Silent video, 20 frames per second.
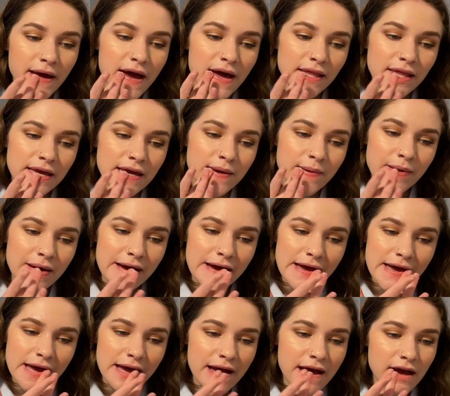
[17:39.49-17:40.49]
I like
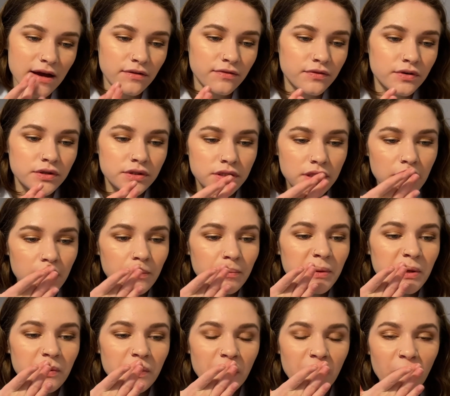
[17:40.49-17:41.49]
my First Aid
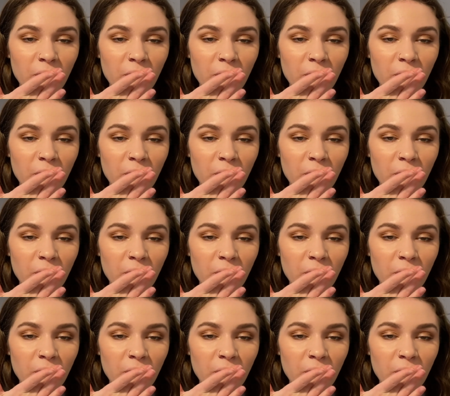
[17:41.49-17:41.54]
Beauty